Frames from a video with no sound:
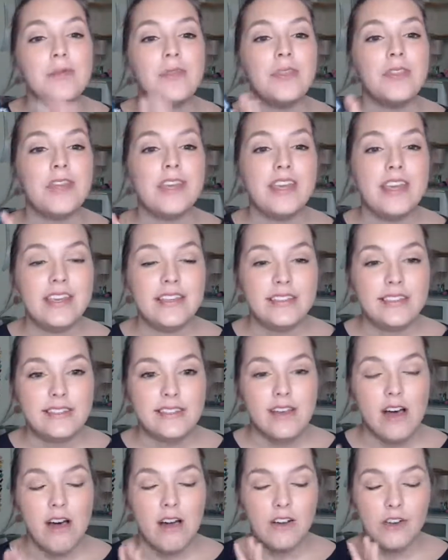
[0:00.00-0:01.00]

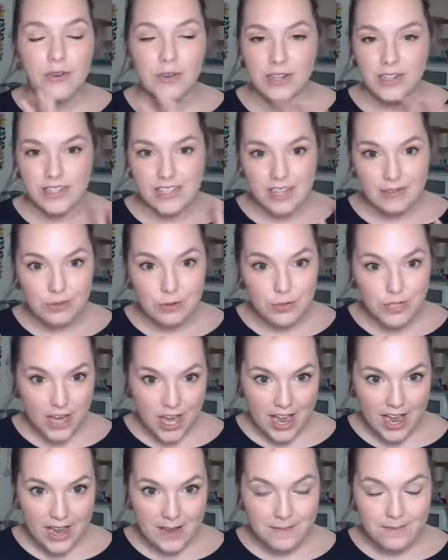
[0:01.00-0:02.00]
These are going to save you
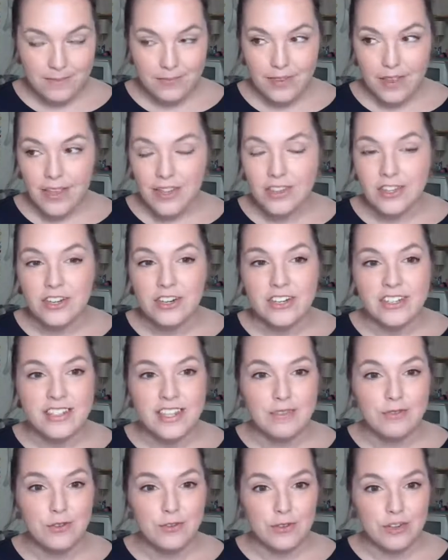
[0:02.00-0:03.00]
time. They're going to
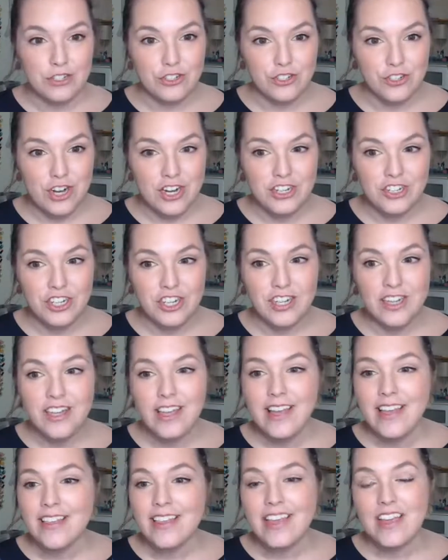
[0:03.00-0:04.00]
save you frustration.
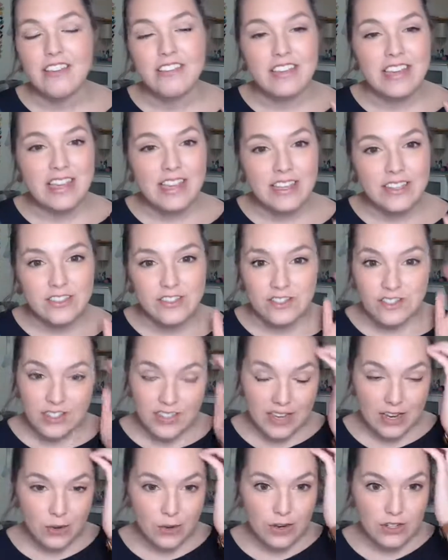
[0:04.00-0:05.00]
They are the answer to
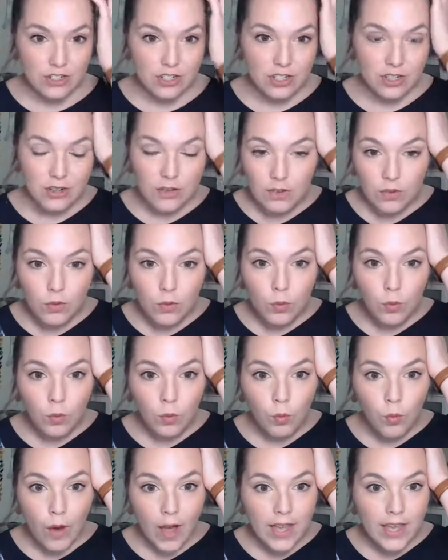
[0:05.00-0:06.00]
that question of
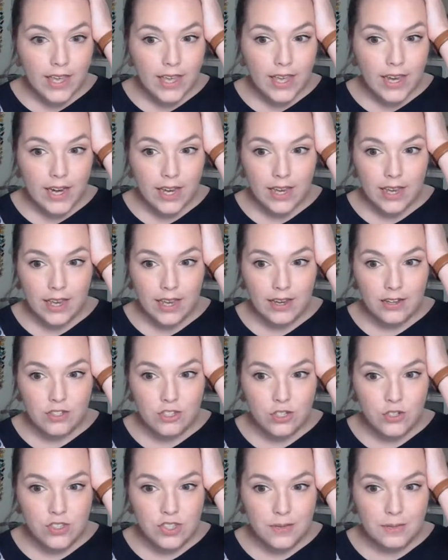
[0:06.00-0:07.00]
why can't I get
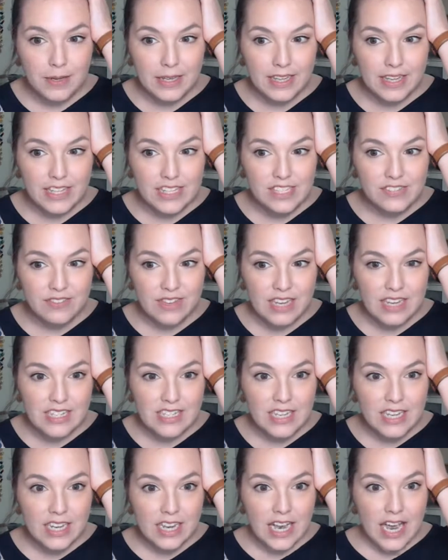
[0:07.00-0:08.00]
shoes on my kids' feet?